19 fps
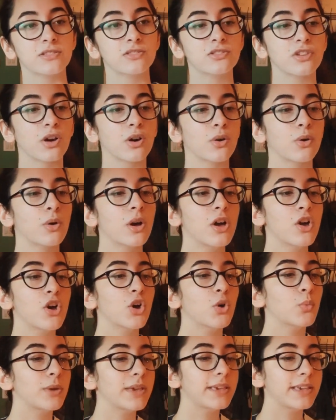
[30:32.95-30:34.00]
So
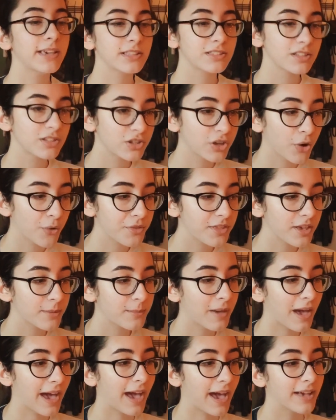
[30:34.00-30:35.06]
we get to know
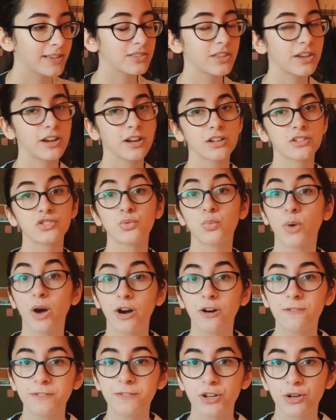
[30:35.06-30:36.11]
them as their
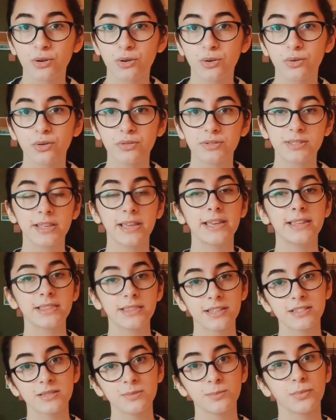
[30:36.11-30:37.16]
12-year-olds in
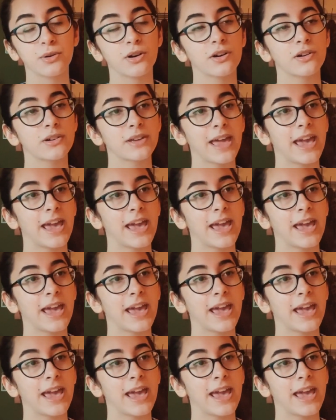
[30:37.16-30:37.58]
this book,